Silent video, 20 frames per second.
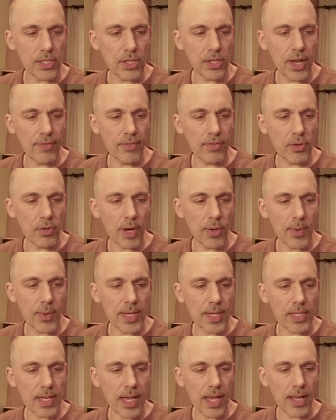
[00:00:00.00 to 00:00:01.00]
You have dry
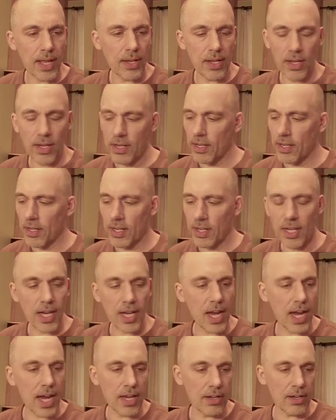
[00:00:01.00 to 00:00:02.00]
wet and a
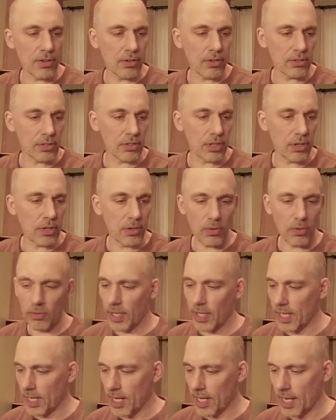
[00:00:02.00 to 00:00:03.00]
gain control,
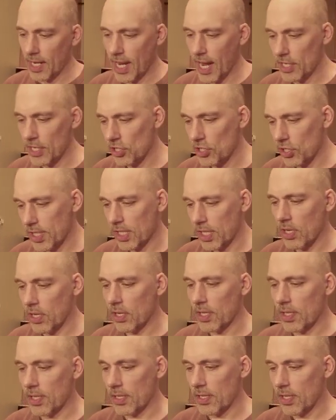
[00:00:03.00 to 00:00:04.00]
and I actually
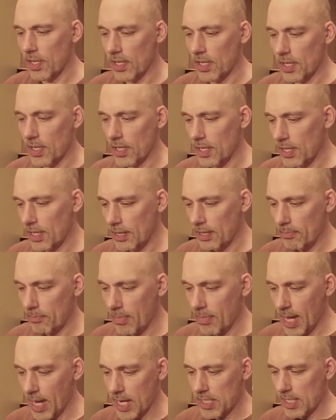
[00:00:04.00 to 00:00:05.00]
gonna
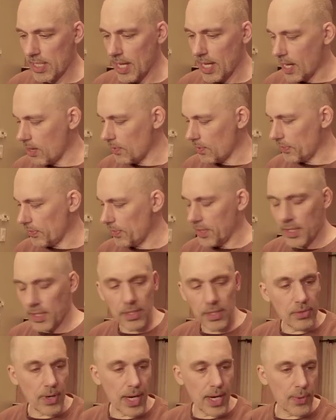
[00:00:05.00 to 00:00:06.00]
max out the
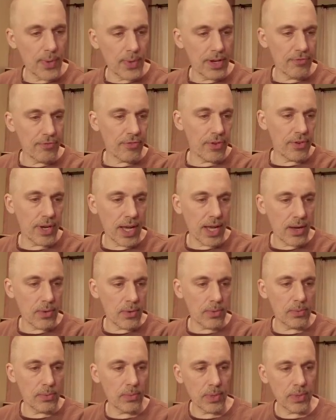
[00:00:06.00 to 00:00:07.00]
dry wet for
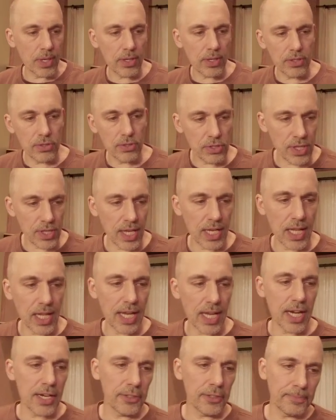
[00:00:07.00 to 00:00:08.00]
now. We're gonna use that
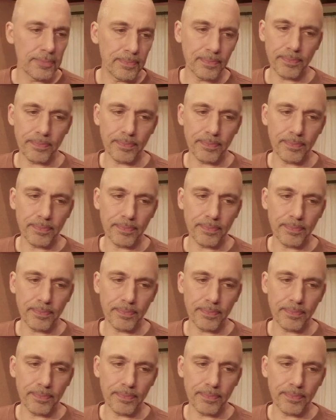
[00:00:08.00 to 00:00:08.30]
later.